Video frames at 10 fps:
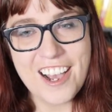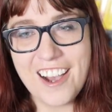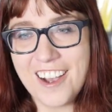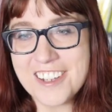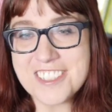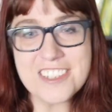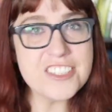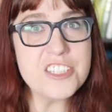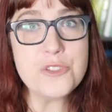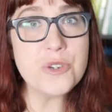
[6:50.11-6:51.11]
Uh,
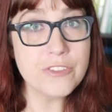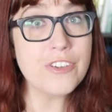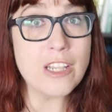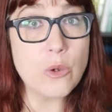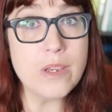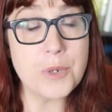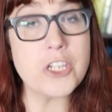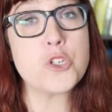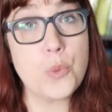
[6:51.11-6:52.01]
seriously, you can follow him on